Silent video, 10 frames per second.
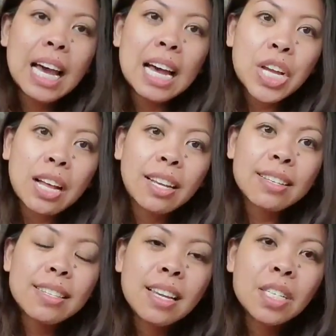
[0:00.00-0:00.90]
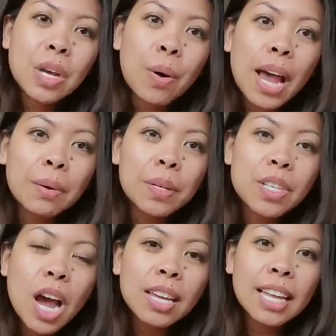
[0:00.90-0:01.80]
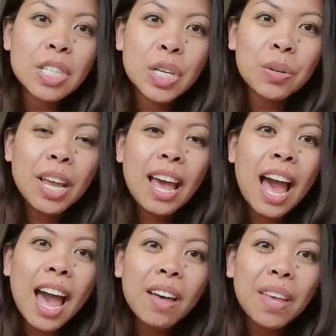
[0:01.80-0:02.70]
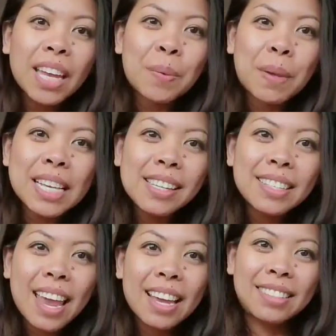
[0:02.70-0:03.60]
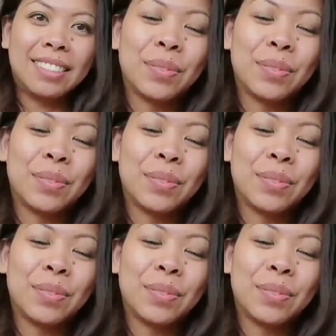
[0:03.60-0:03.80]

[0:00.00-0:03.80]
checklist. So I will talk again soon. Have an amazing day.